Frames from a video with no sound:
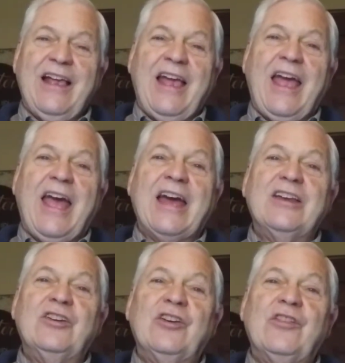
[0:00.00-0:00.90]

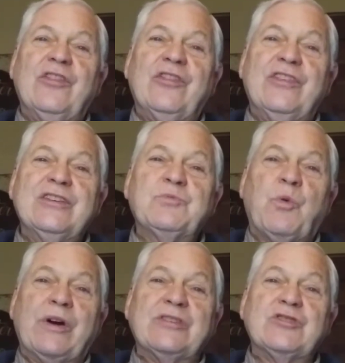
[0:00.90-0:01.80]
And this
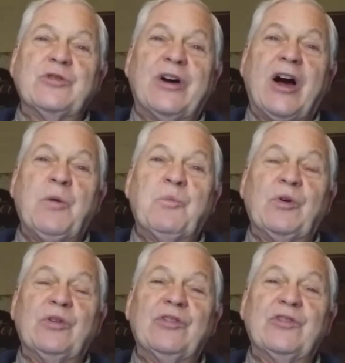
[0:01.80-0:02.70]
points to a
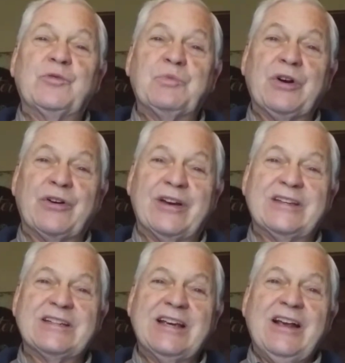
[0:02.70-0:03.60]
humble
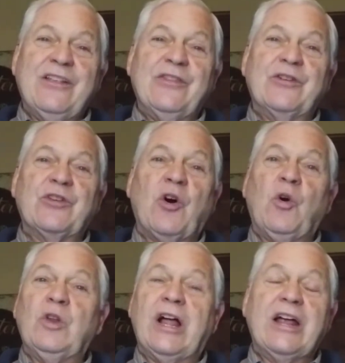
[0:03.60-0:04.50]
spirit. There's a
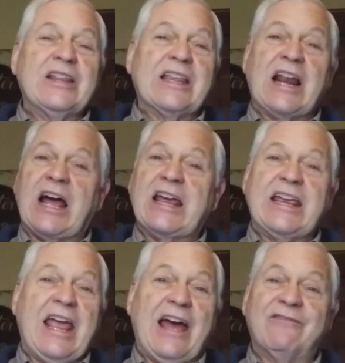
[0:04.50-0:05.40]
whole lot that I
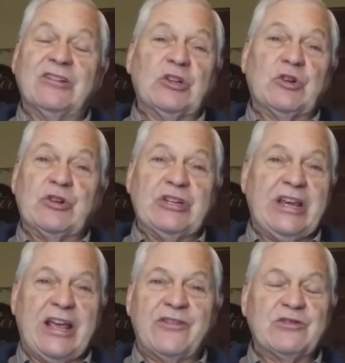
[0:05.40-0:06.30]
haven't learned
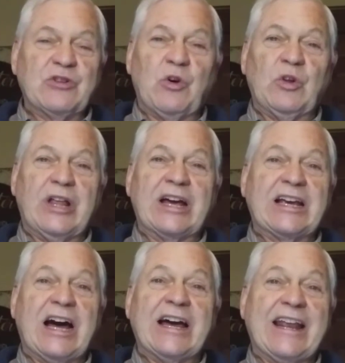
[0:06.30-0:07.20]
yet. There's a whole lot
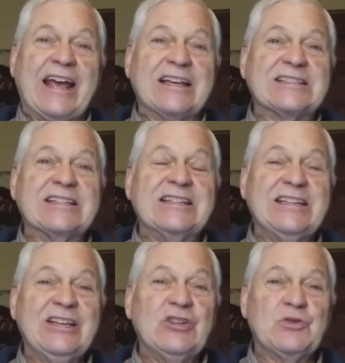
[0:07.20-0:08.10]
God has to
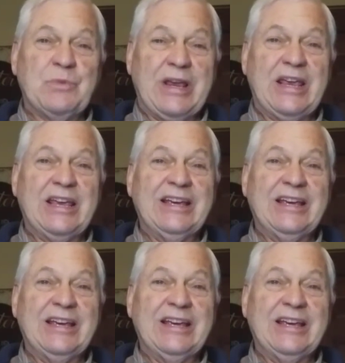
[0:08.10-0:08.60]
teach me,